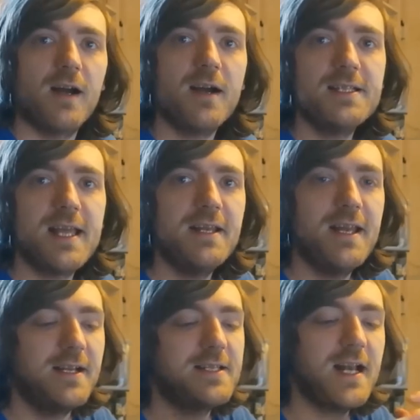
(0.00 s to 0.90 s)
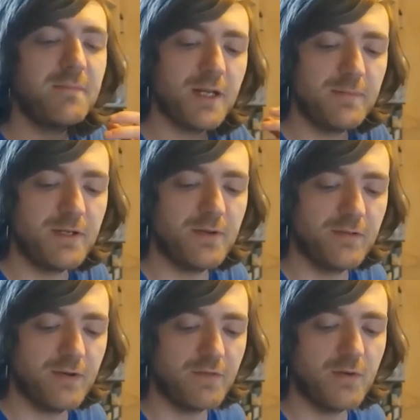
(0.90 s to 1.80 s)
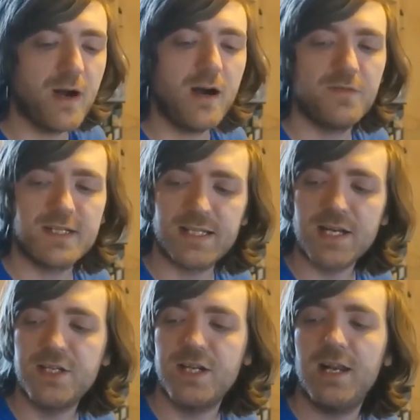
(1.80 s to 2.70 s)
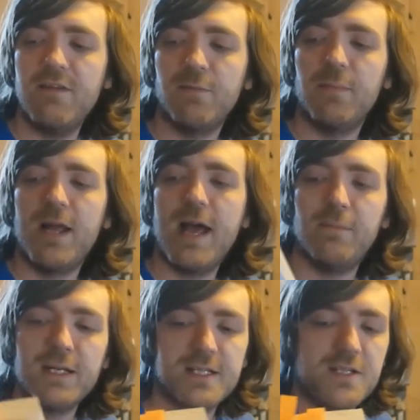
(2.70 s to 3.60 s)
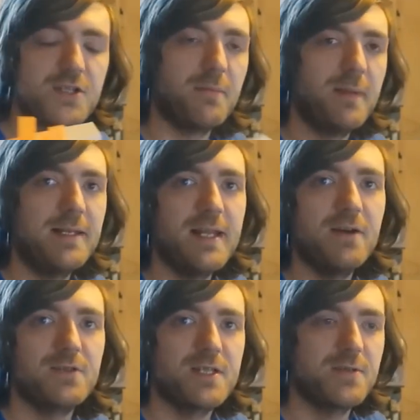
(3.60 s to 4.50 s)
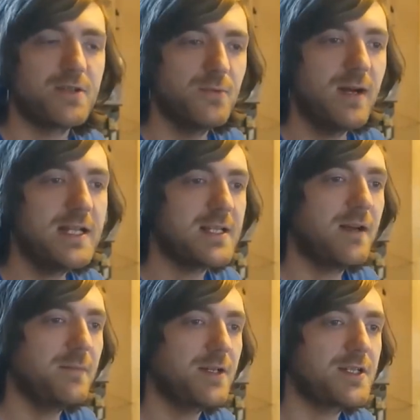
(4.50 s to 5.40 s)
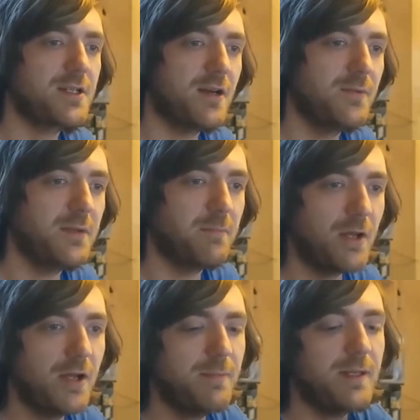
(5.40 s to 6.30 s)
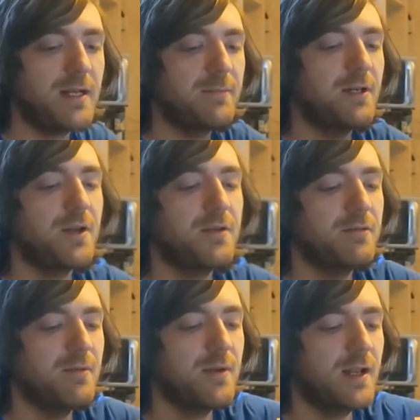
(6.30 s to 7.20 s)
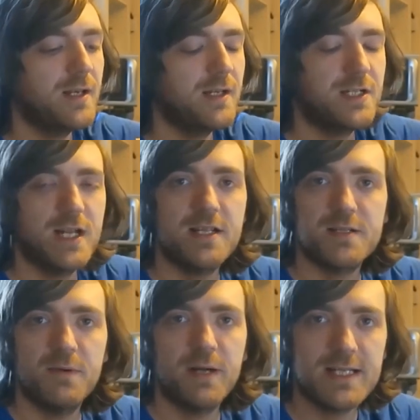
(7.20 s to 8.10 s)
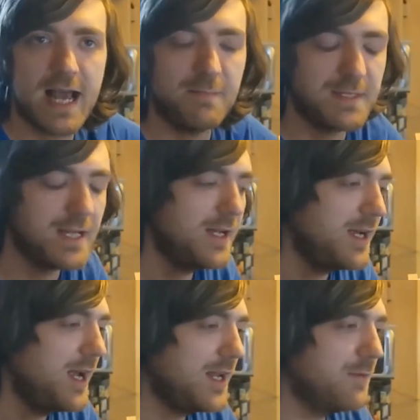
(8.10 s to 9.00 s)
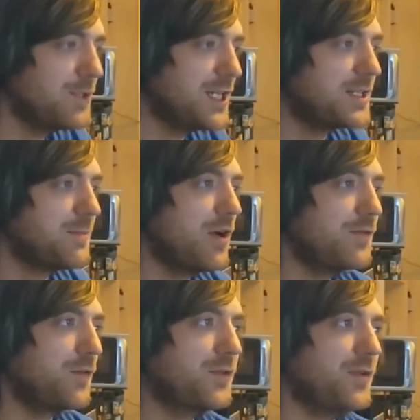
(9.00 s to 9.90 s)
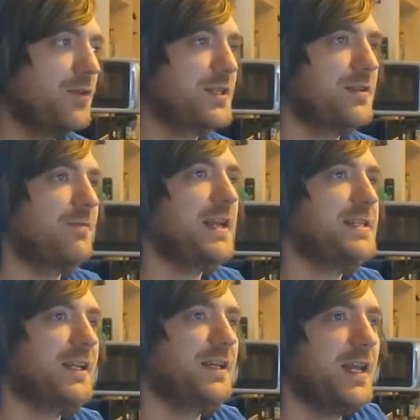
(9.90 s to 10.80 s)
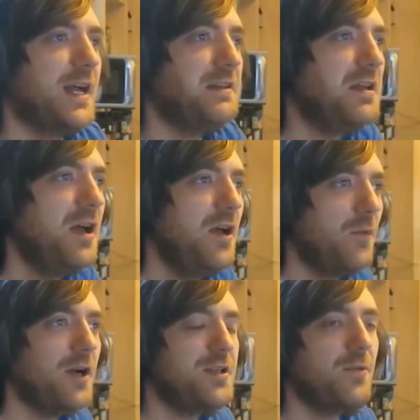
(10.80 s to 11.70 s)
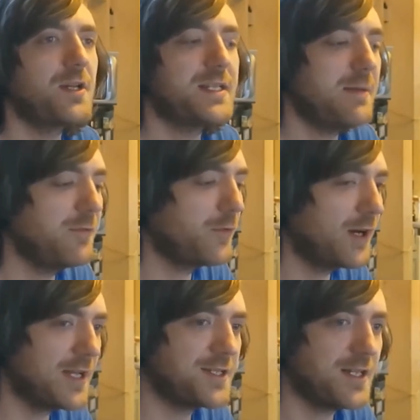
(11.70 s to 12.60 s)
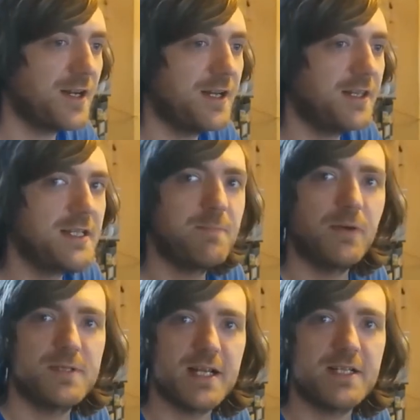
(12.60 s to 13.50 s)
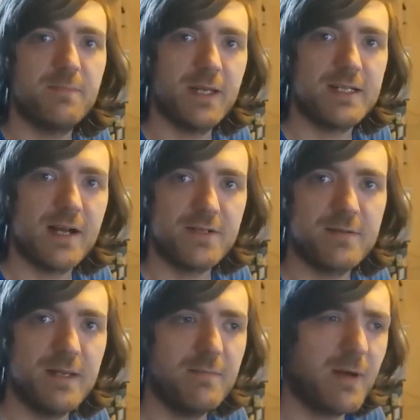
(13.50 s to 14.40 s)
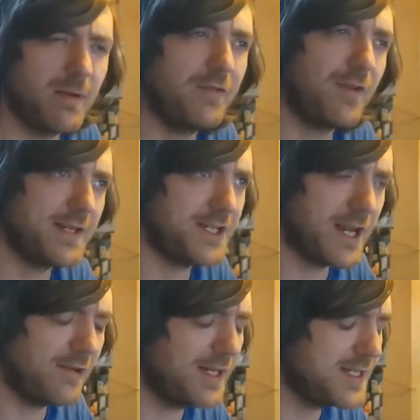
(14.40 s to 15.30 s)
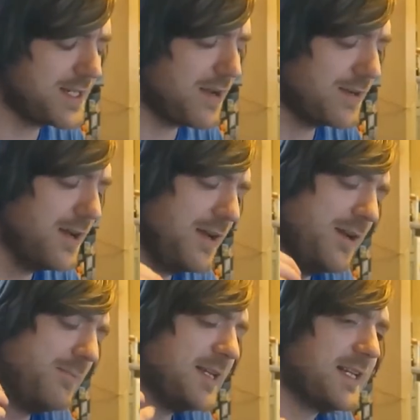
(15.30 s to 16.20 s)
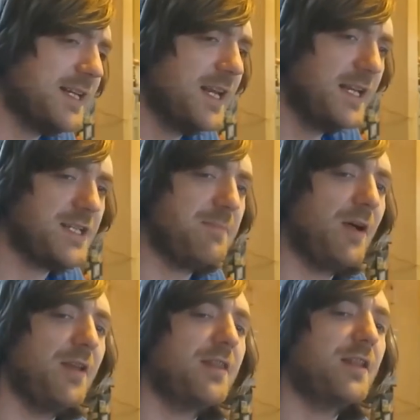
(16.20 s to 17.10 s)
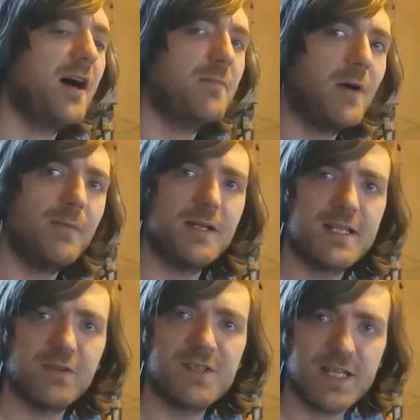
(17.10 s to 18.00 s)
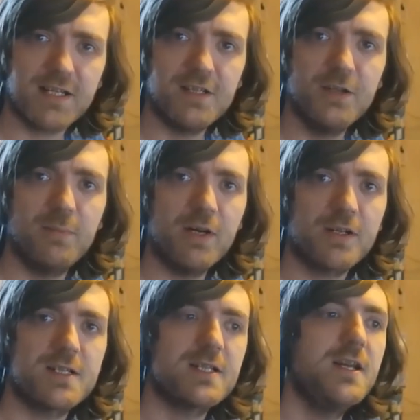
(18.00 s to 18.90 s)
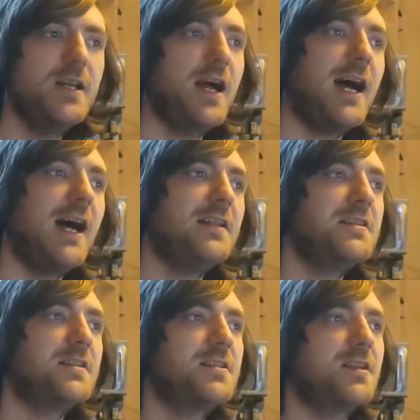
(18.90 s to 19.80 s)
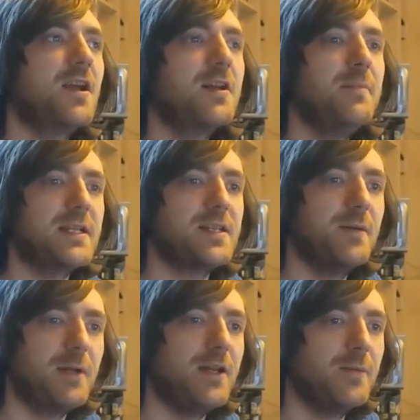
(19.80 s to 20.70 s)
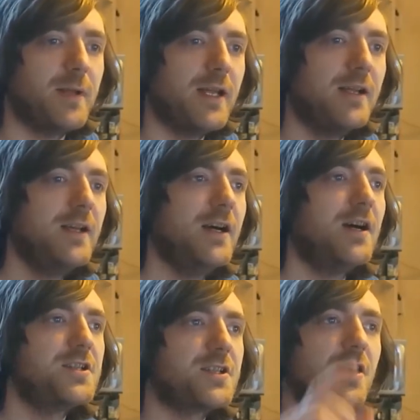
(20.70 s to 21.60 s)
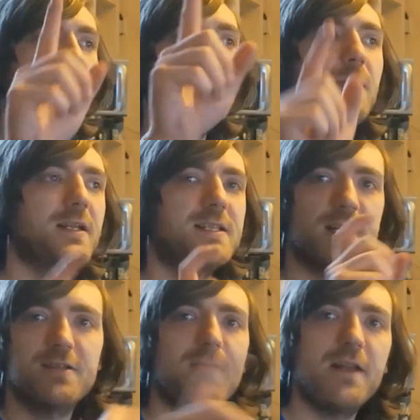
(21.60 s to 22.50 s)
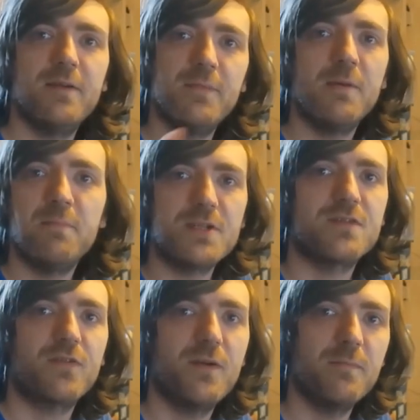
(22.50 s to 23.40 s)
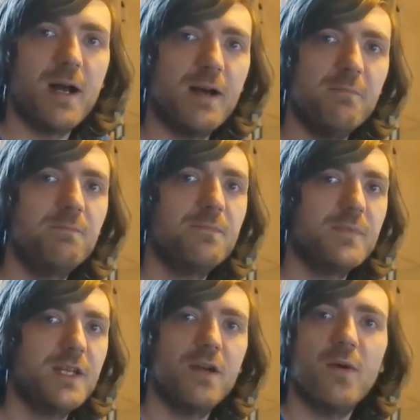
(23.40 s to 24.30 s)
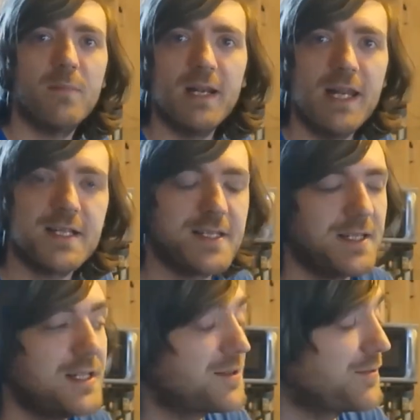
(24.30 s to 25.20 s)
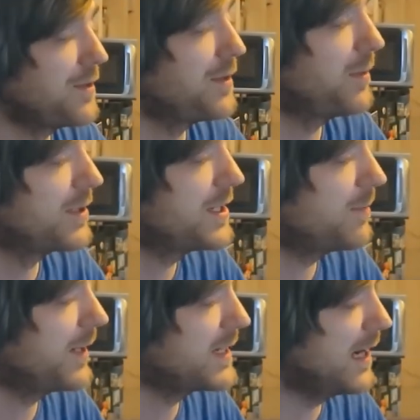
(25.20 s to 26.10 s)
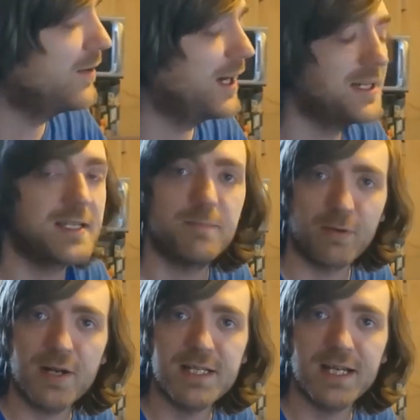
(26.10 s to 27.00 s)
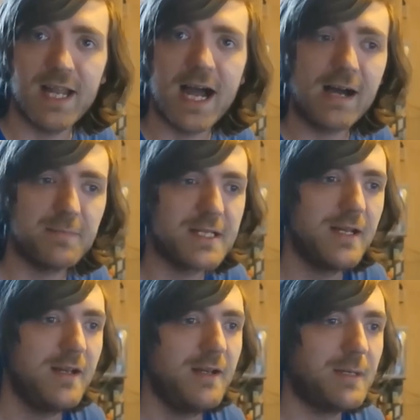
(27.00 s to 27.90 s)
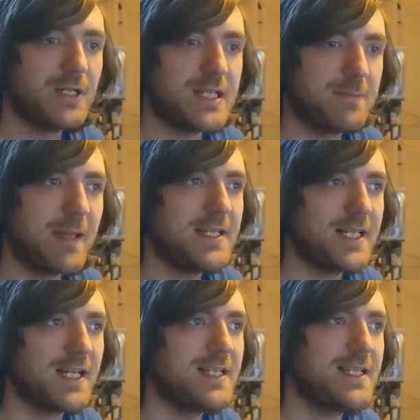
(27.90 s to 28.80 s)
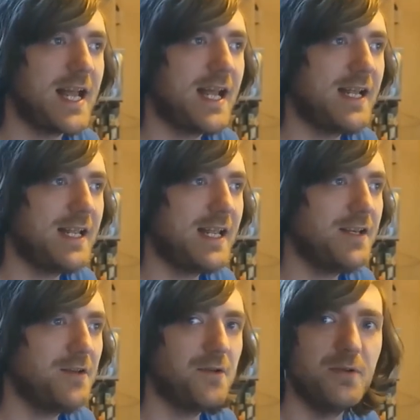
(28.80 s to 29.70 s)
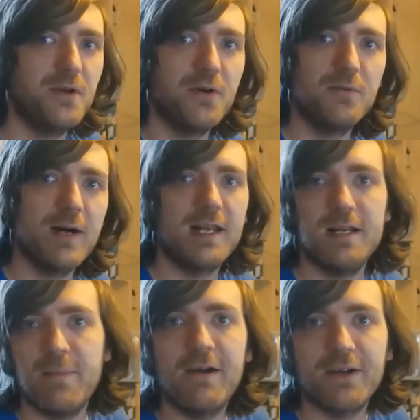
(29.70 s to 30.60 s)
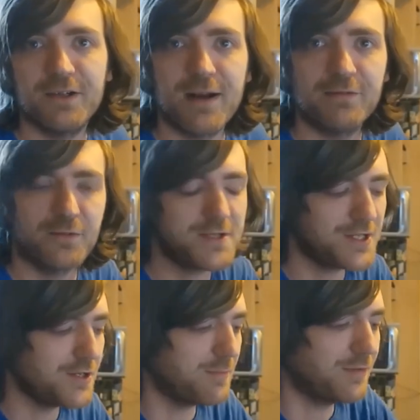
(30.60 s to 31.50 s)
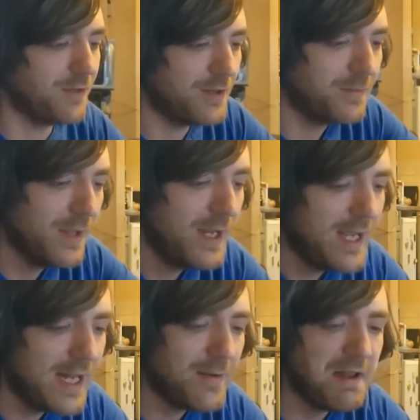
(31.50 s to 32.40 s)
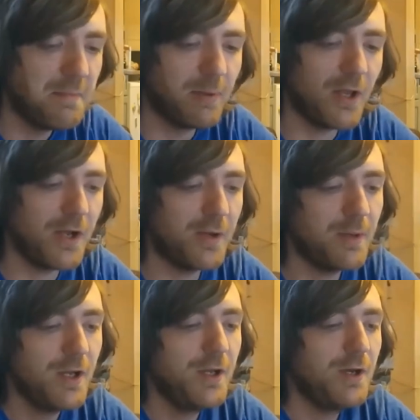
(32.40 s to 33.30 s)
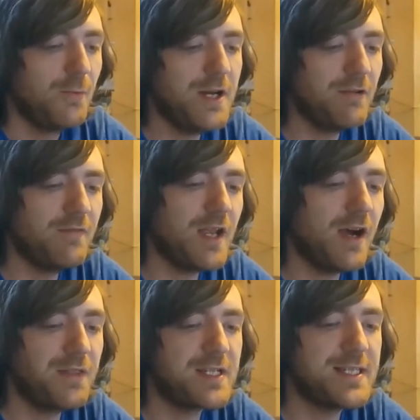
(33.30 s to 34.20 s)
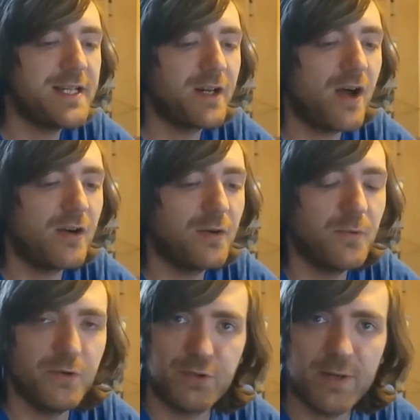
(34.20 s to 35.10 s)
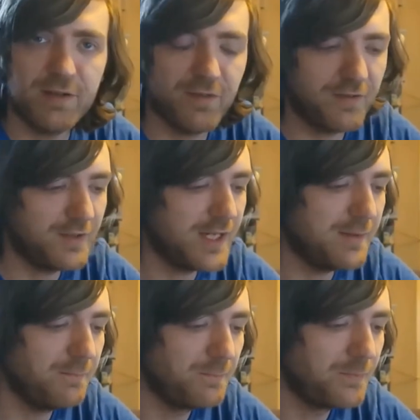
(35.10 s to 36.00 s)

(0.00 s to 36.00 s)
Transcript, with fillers: Hi guys, Dane here, and today I'm going to be doing a review of Station 11 by Emily St. John Mandel. So as always, I'm going to start with a blurb, and then I'm going to go through and share some of my tabs, and then we'll share some overall thoughts and a rating at the end. What I do want to say before I get started, this book was actually picked out to me by my friend Sherry, so basically each month I buy myself six new books, and to kind of mix it up a little bit, I just got her to pick six random numbers from, um, you know, on my list, and this is one of the books she picked out, and it's surprisingly apt because it's basically set in New York, well, in America after a super flu. Anyway, the blurb. Winner of the Arthur C. Clarke Award 2015.